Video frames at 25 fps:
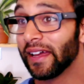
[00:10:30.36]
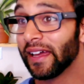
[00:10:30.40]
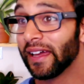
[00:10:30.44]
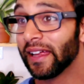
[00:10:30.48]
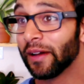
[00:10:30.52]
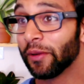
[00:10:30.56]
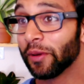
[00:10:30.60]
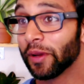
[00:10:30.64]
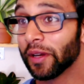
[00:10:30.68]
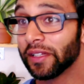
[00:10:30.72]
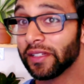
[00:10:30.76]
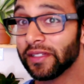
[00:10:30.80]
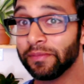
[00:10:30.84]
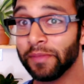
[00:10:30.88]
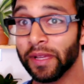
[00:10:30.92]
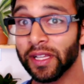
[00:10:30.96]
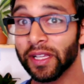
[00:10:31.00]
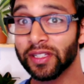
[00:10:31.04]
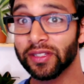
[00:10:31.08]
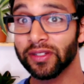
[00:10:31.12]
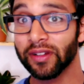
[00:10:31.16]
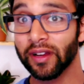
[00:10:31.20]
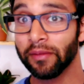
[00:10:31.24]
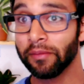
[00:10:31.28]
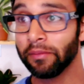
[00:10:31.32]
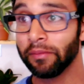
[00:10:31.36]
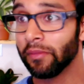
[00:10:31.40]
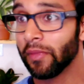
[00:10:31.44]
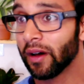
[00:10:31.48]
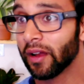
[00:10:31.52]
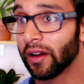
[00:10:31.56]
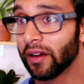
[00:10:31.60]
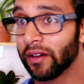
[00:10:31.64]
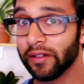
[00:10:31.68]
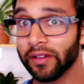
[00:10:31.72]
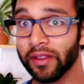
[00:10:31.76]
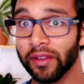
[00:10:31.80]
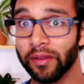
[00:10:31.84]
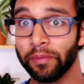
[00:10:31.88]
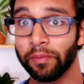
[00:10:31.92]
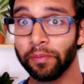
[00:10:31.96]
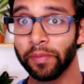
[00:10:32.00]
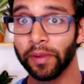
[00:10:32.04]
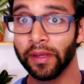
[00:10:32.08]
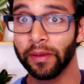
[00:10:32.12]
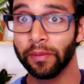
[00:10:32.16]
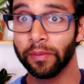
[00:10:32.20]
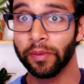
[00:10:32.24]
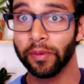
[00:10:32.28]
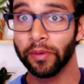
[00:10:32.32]
And I wanted to make sure I monitor the
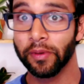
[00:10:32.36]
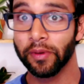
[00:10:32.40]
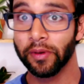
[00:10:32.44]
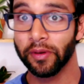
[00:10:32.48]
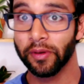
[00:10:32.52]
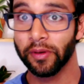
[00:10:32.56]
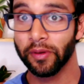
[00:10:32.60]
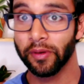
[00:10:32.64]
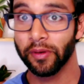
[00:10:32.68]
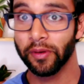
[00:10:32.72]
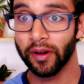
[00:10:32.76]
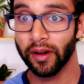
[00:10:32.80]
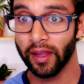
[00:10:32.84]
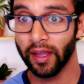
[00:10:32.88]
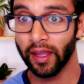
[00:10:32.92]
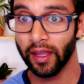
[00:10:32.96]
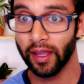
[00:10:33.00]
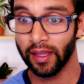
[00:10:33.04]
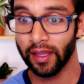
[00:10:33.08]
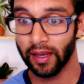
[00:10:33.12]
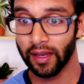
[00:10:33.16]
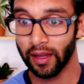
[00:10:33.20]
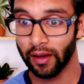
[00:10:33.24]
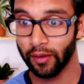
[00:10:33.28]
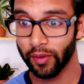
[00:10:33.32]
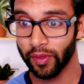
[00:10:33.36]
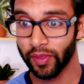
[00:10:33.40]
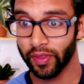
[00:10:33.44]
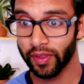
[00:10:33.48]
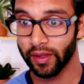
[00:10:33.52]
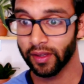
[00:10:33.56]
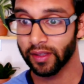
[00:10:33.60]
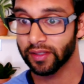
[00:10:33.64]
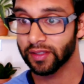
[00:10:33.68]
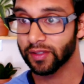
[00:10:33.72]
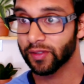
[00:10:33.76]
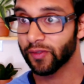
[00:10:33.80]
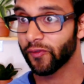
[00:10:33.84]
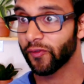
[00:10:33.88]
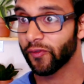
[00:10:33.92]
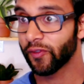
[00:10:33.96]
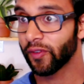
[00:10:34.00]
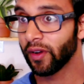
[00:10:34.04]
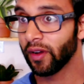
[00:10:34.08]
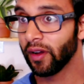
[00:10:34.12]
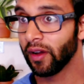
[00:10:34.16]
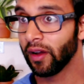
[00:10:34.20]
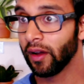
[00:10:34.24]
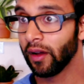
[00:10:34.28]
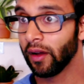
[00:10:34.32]
people who are hanging out with us
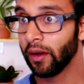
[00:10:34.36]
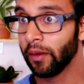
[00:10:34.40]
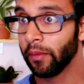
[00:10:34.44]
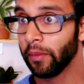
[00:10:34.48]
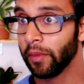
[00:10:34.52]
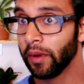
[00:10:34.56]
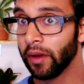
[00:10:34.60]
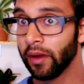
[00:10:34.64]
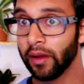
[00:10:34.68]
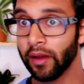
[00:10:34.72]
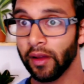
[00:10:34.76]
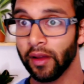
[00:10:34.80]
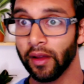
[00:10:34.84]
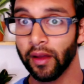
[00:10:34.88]
from